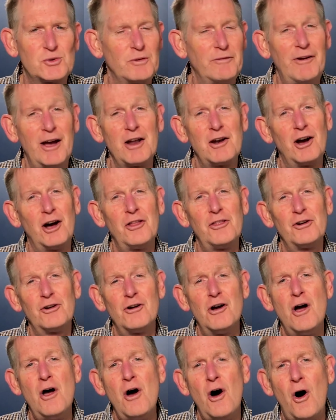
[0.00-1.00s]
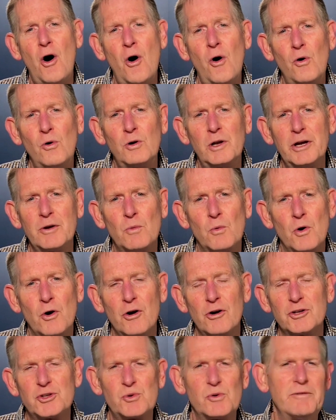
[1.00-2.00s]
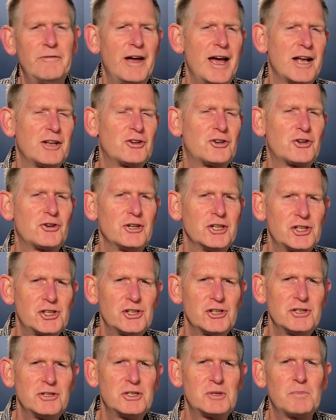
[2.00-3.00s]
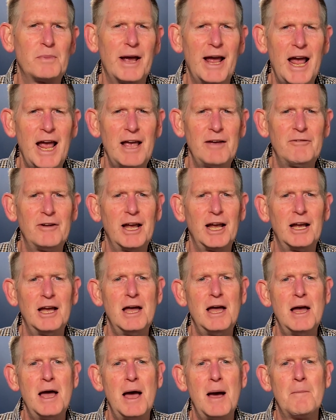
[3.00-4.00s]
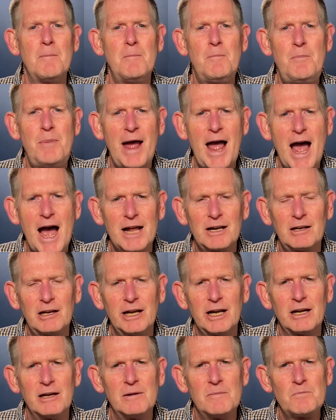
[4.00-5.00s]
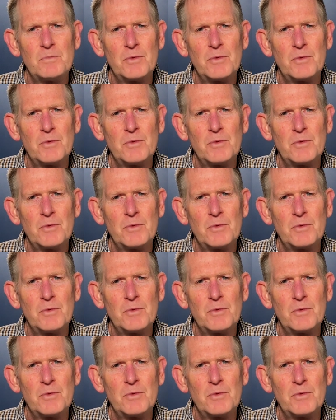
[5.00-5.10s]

we've had other holy wars, we've had Christians behaving badly.